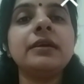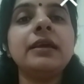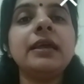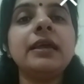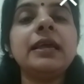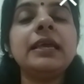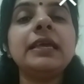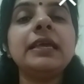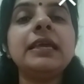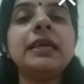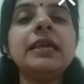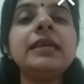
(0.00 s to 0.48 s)

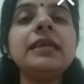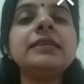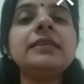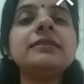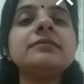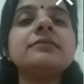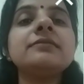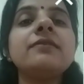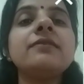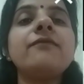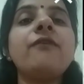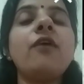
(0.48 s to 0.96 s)
Heat is
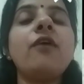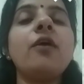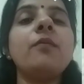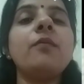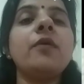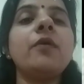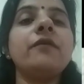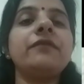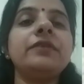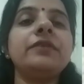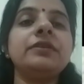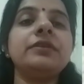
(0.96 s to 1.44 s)
a form
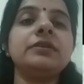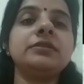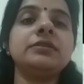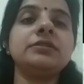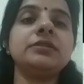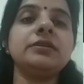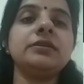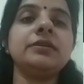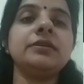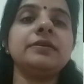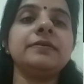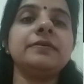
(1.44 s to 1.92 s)
of
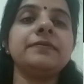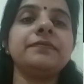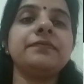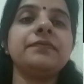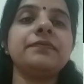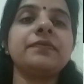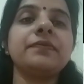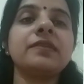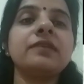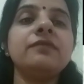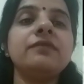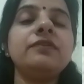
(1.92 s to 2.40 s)
energy
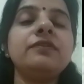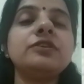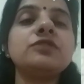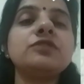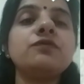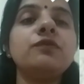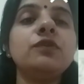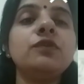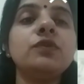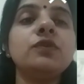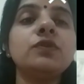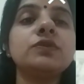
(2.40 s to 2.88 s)
which
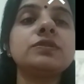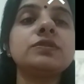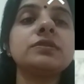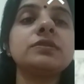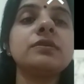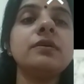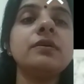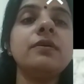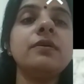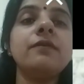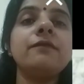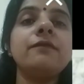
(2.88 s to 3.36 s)
flows
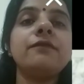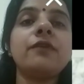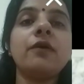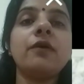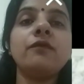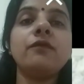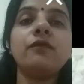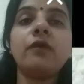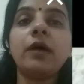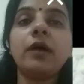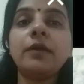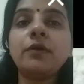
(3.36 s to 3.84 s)
from
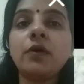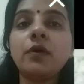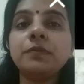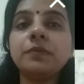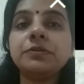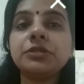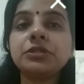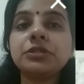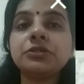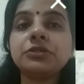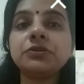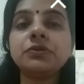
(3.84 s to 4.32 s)
one
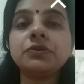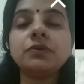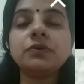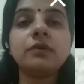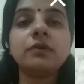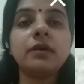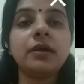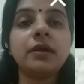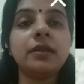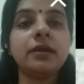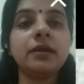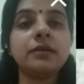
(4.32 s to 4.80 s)
object to
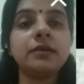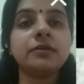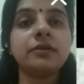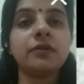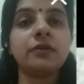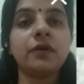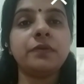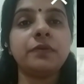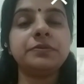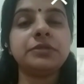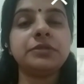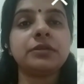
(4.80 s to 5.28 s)
another
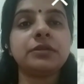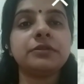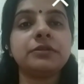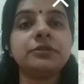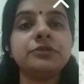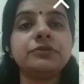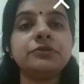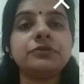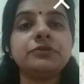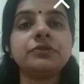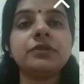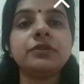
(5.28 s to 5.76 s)
object
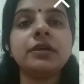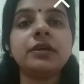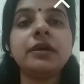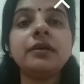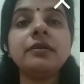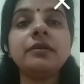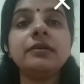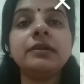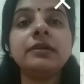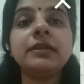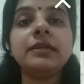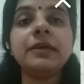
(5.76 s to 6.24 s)
due to their
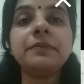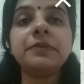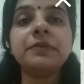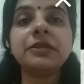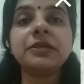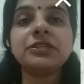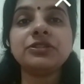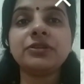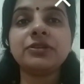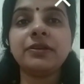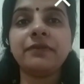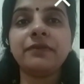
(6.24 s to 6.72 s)

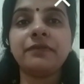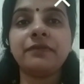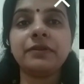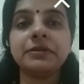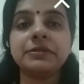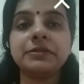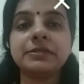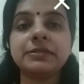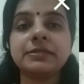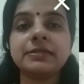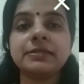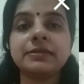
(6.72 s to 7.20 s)
temperature
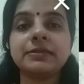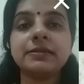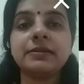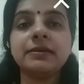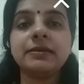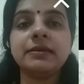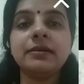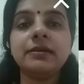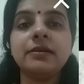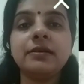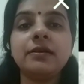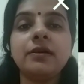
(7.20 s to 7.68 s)
difference.
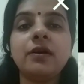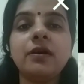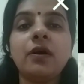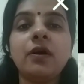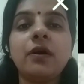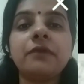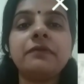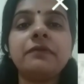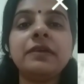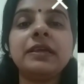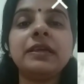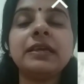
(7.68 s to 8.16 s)
Or
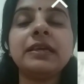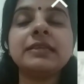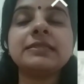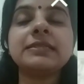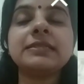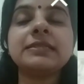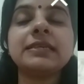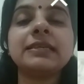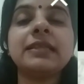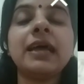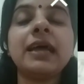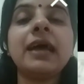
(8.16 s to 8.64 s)
we can
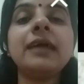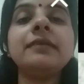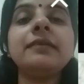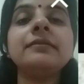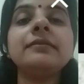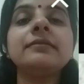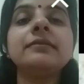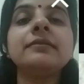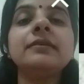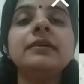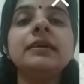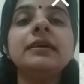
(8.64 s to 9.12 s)
say that
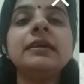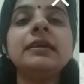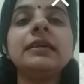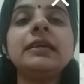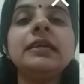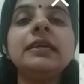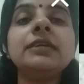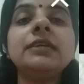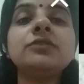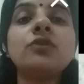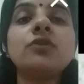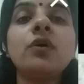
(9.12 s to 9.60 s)

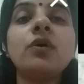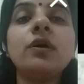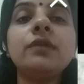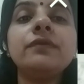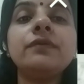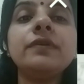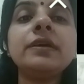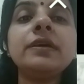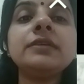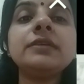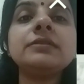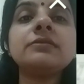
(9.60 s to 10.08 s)
heat
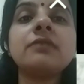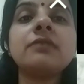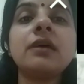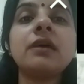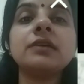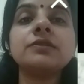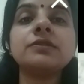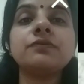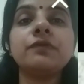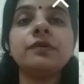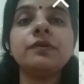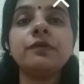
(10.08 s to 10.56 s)
always
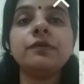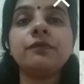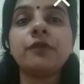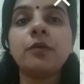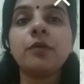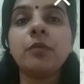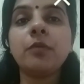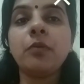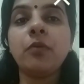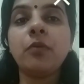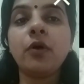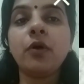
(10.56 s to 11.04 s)
transfer from
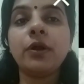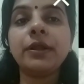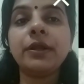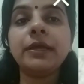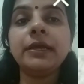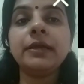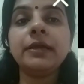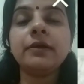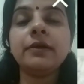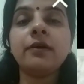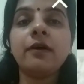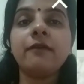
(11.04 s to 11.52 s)
a
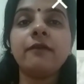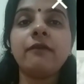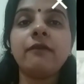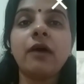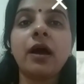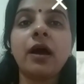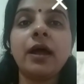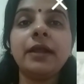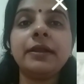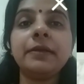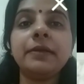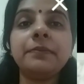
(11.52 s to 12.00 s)
body of
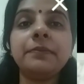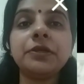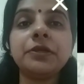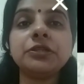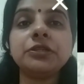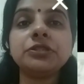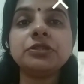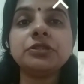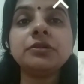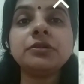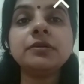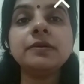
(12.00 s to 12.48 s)
higher
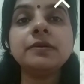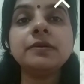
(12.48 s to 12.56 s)
temperature